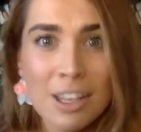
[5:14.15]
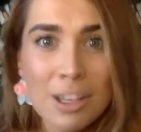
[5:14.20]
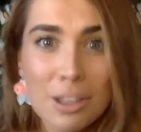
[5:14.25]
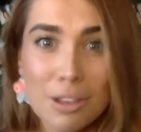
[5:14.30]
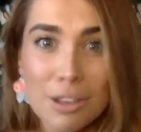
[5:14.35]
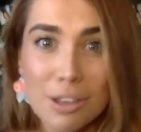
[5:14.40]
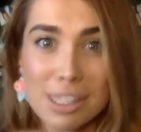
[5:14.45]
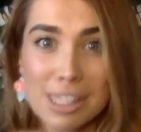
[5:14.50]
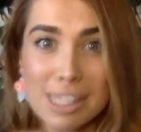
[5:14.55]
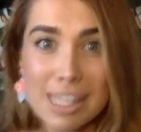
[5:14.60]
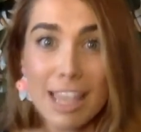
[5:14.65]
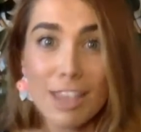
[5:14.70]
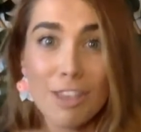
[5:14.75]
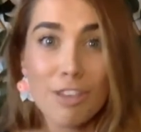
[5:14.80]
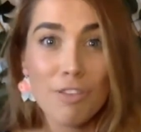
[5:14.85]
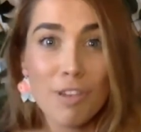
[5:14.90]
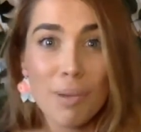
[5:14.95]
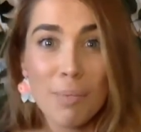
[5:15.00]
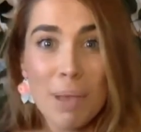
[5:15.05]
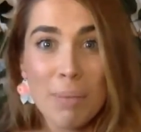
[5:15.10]
You could say
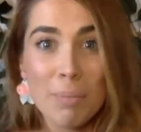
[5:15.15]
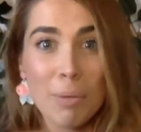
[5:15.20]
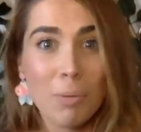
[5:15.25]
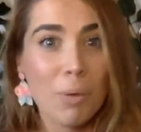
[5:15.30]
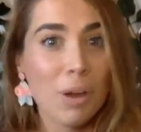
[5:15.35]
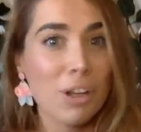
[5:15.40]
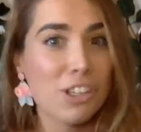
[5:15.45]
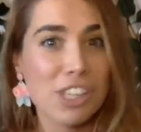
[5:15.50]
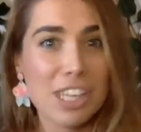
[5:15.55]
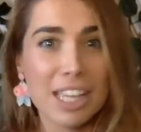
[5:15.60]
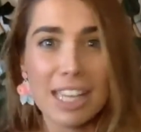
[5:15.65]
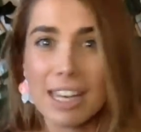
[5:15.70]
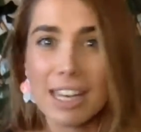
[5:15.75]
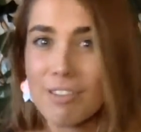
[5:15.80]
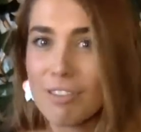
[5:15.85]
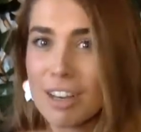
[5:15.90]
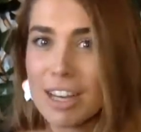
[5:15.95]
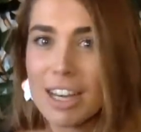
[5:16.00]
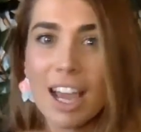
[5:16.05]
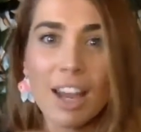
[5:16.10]
you remember watching it
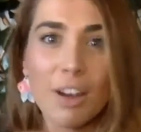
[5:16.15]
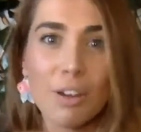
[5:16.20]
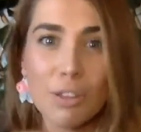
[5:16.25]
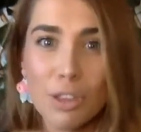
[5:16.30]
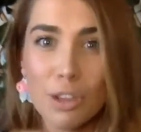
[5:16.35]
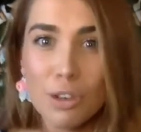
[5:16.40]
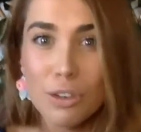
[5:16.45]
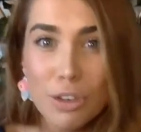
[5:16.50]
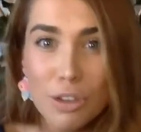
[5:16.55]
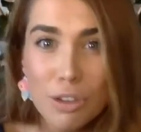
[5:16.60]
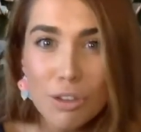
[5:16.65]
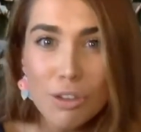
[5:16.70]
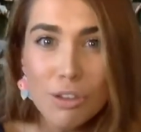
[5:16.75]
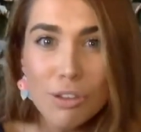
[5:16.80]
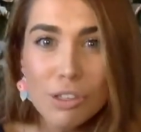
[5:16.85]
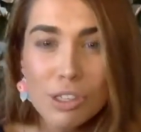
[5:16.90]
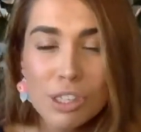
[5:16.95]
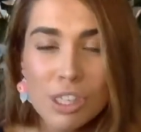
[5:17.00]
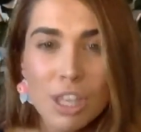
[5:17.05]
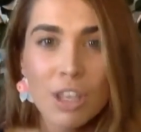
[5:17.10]
every night on the
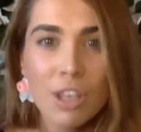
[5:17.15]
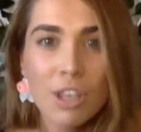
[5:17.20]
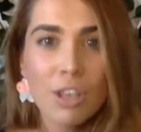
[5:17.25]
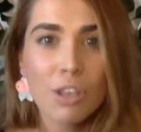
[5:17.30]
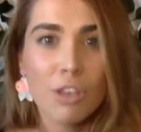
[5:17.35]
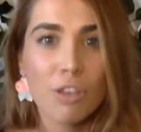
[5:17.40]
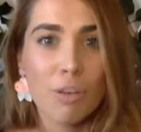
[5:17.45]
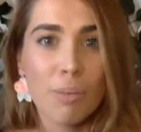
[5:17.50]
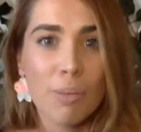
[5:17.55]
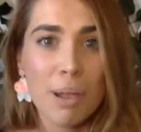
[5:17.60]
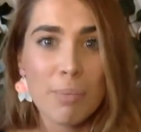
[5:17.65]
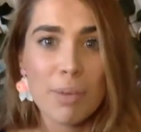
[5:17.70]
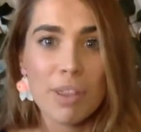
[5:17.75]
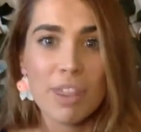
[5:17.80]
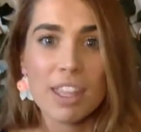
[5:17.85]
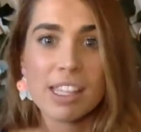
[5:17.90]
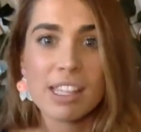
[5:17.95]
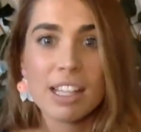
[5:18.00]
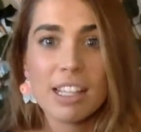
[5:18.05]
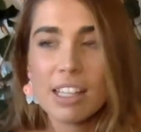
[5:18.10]
news. You remember
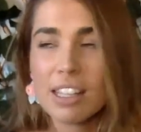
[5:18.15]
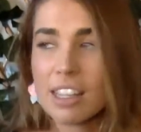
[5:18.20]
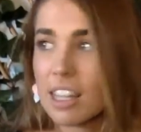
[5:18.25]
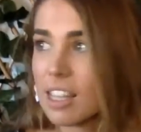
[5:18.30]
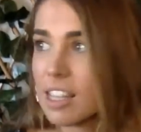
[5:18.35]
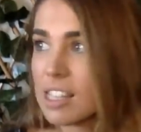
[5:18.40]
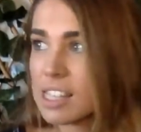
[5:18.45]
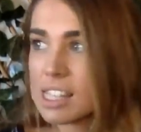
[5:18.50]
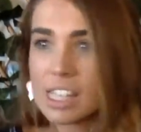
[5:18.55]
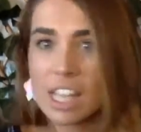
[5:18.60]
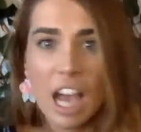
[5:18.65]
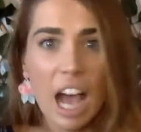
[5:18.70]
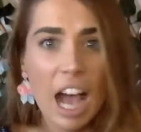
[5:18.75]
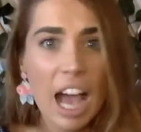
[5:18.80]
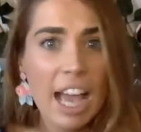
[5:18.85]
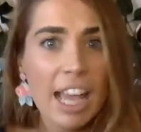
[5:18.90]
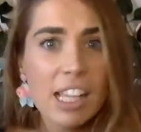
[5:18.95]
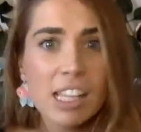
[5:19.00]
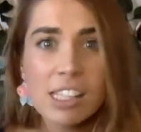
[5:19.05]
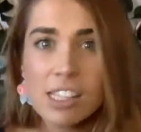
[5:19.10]
the
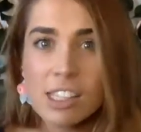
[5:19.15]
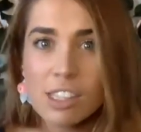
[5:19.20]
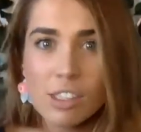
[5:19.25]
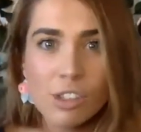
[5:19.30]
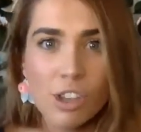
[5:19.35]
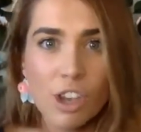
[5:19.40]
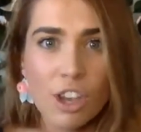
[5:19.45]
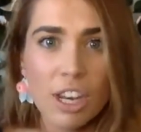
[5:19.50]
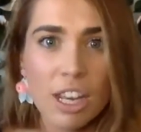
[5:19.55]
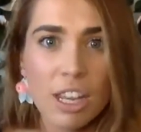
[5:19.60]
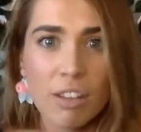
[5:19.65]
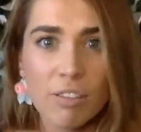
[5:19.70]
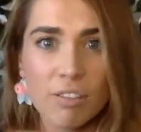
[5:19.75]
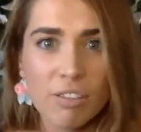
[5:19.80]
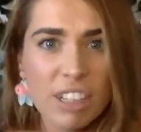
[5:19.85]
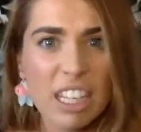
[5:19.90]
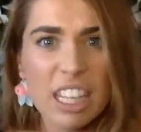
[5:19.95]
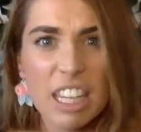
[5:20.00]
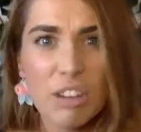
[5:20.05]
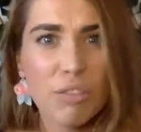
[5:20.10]
skies turning
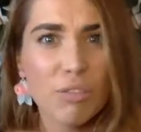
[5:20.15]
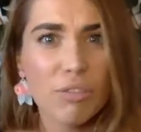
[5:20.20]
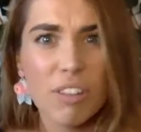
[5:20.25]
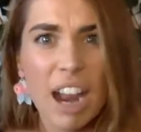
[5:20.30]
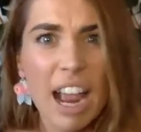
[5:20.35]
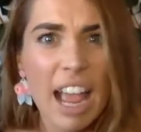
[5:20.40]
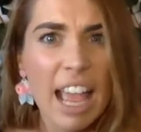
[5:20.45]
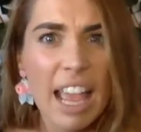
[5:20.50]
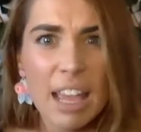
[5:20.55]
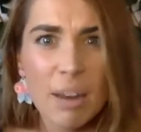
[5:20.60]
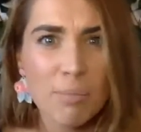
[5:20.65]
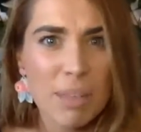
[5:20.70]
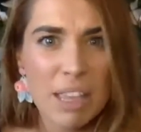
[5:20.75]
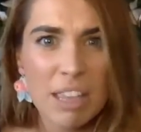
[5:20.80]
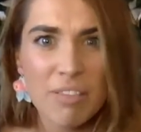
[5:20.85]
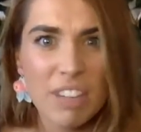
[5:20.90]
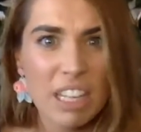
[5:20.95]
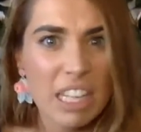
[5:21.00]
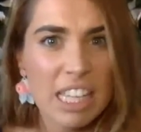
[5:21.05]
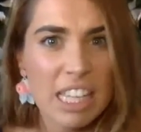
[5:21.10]
really grey and
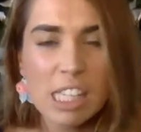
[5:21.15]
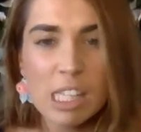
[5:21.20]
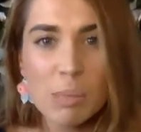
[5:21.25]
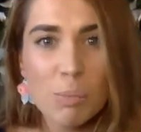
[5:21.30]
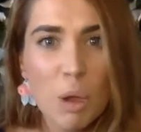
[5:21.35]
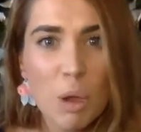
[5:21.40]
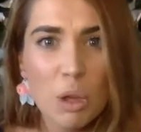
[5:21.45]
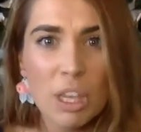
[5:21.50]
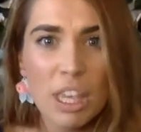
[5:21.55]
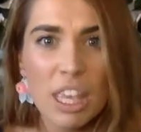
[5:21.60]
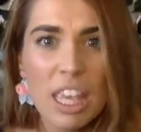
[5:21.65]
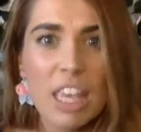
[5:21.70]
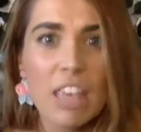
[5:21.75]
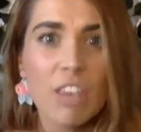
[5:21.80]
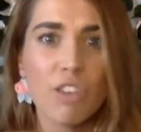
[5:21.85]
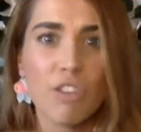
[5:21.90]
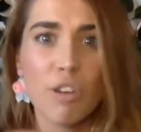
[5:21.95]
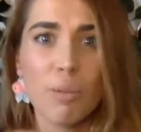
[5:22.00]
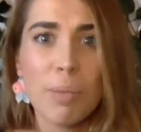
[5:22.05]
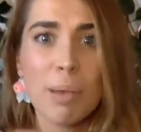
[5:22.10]
being really smoky.
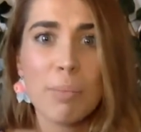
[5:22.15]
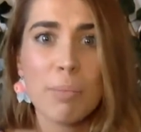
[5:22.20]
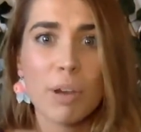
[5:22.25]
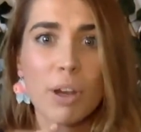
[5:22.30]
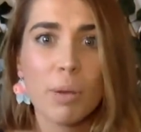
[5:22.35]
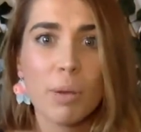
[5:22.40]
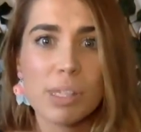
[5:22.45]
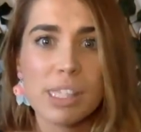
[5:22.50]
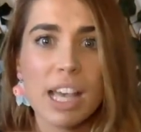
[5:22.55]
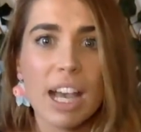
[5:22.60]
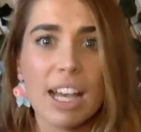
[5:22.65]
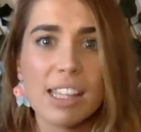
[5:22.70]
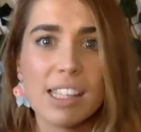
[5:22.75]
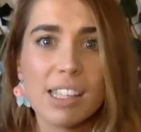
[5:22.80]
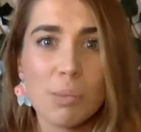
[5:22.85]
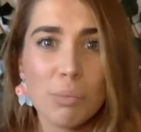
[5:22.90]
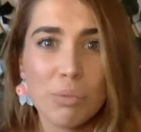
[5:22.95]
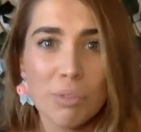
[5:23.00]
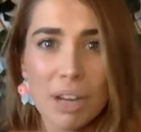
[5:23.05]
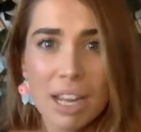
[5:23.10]
You remember it was hard
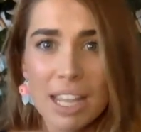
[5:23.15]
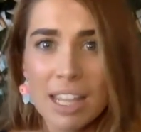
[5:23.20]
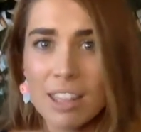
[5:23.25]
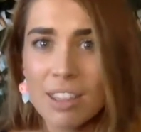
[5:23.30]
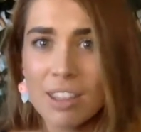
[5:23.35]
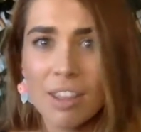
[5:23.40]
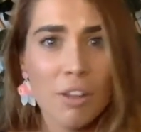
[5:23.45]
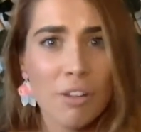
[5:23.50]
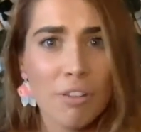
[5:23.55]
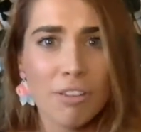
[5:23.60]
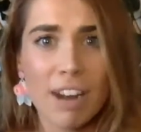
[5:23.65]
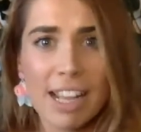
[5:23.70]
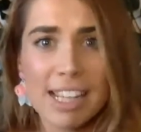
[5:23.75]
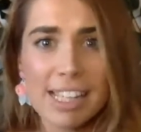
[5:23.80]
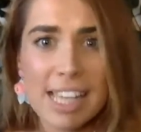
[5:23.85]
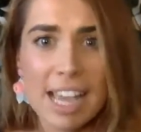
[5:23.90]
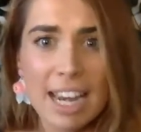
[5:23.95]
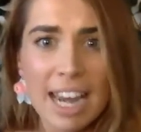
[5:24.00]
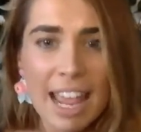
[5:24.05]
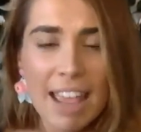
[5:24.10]
to breathe. Write
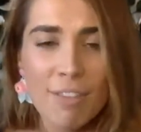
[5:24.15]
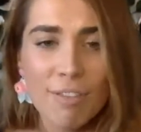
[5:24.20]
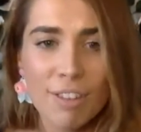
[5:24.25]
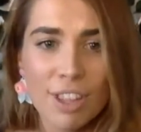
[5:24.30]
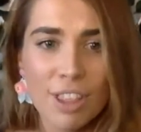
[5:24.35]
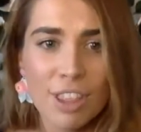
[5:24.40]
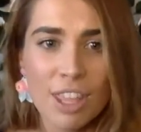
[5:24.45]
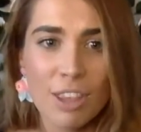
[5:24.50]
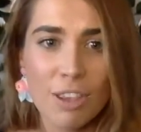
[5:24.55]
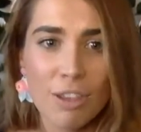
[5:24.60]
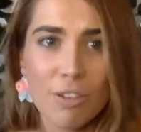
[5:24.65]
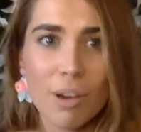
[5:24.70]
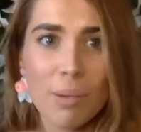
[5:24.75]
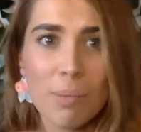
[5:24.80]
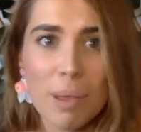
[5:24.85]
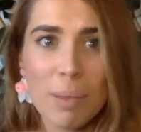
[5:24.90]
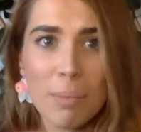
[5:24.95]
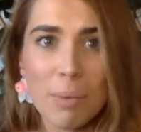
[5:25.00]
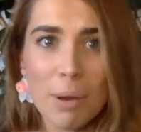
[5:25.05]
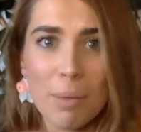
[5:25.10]
down everything you
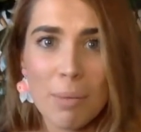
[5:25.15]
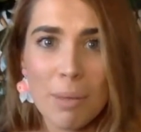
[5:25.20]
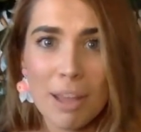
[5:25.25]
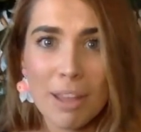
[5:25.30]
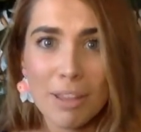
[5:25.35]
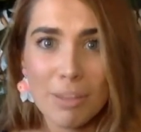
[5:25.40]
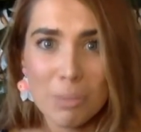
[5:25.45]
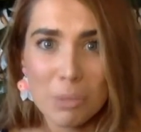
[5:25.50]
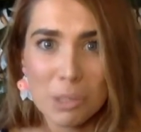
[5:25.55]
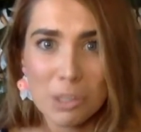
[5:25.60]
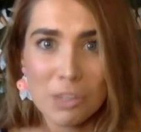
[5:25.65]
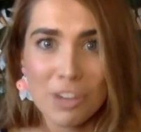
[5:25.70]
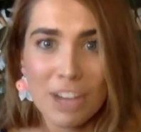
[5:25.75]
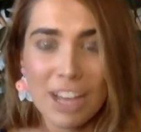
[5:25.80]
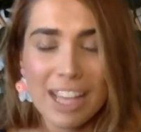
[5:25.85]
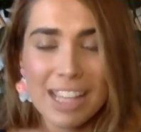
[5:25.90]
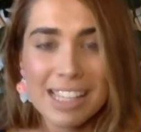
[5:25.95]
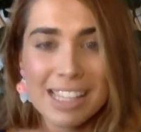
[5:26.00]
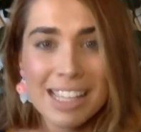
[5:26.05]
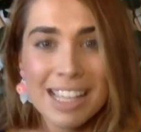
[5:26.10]
remember about the
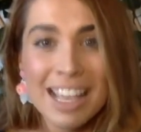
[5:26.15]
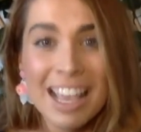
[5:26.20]
bushfires.